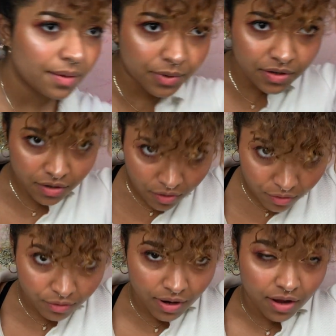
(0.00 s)
I'm gonna go
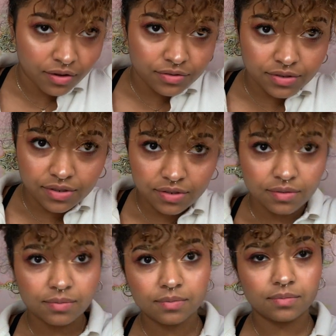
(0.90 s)
around
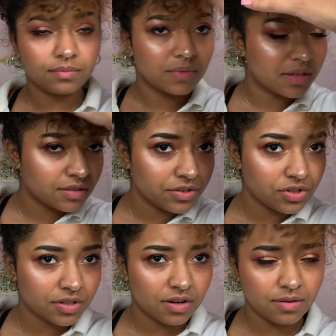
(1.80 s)
it's not
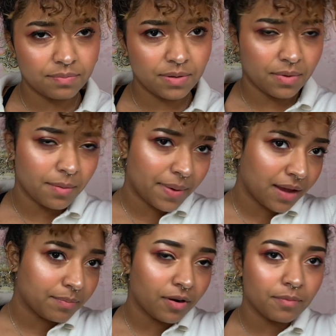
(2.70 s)
just gonna be my
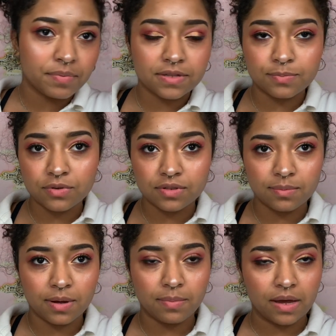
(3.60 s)
bang part, but it's mostly
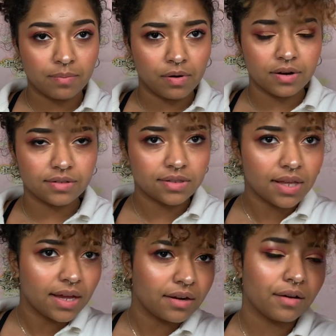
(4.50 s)
my bang parts
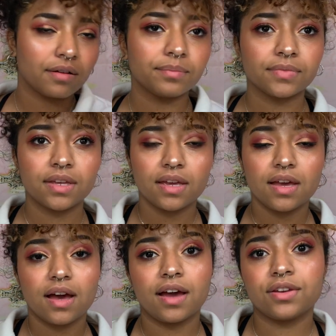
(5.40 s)
that
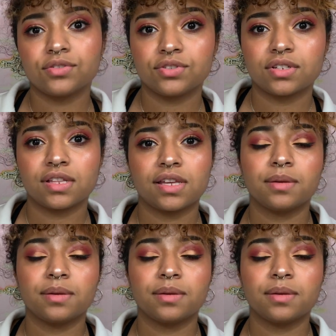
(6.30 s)
I usually